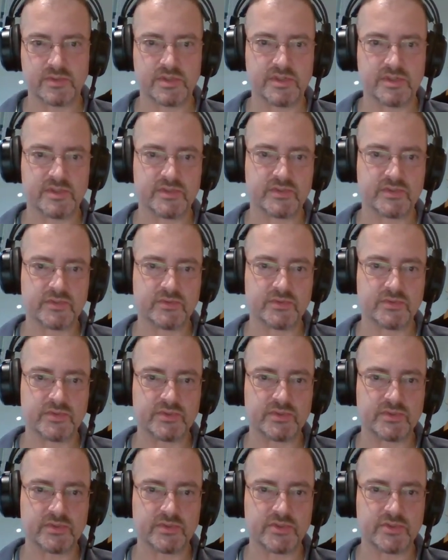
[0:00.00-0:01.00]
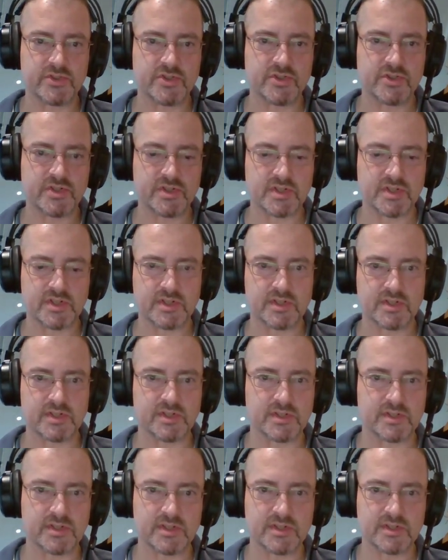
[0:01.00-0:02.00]
is to search
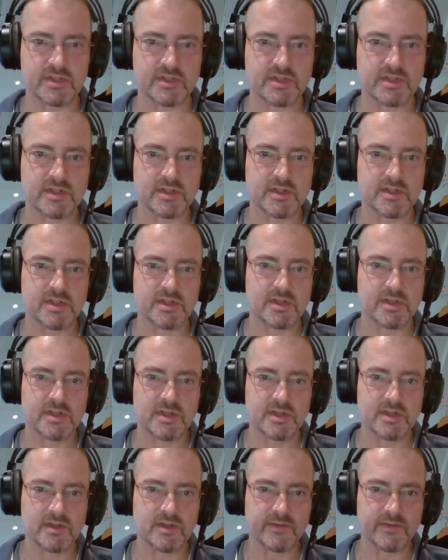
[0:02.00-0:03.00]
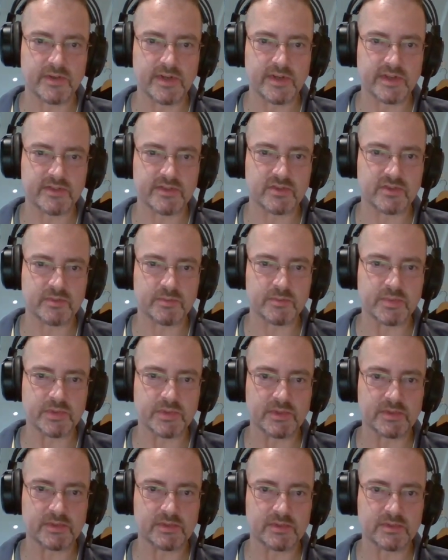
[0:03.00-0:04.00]
for
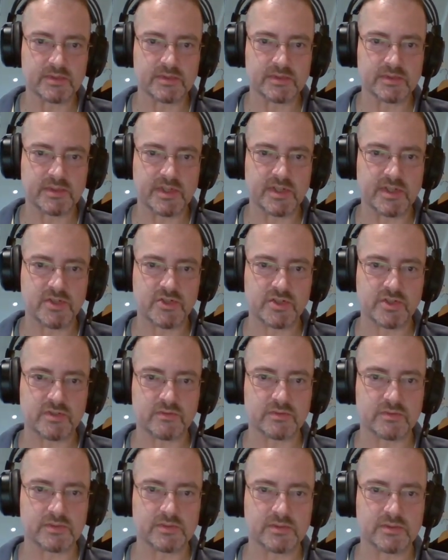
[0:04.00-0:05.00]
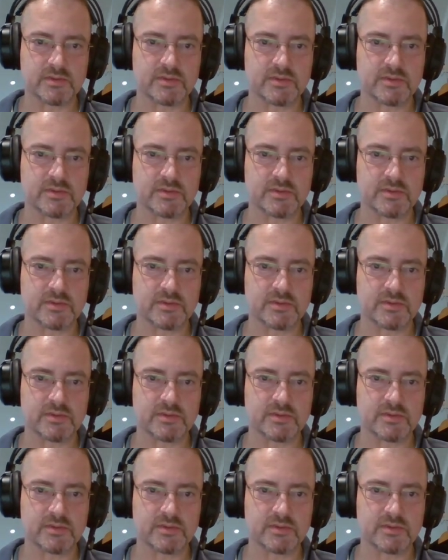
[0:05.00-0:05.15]
example, in general,